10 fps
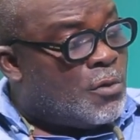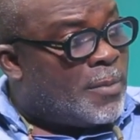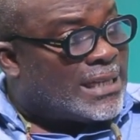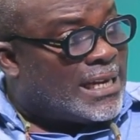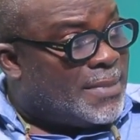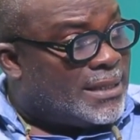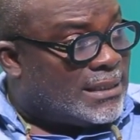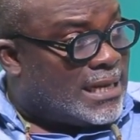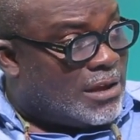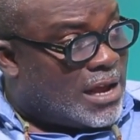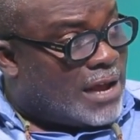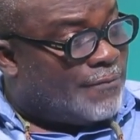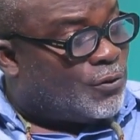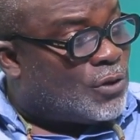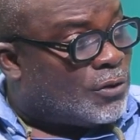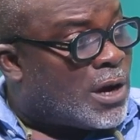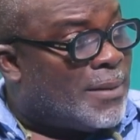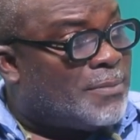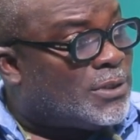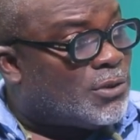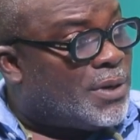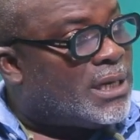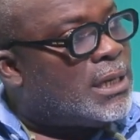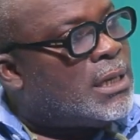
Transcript: you must admit. Like, mm. I've talked about admission already.